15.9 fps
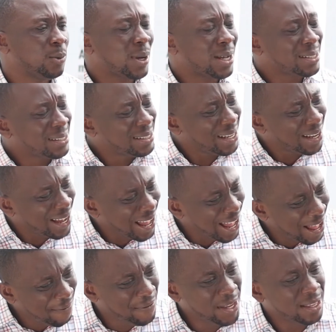we're still
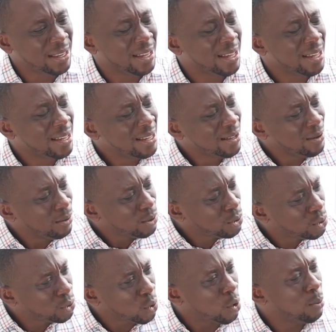having
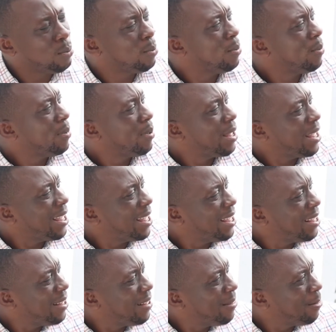some,
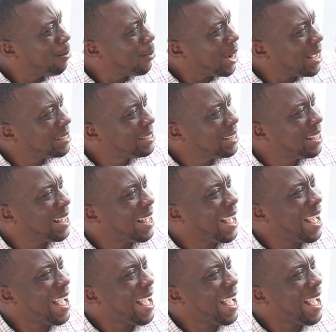will I say,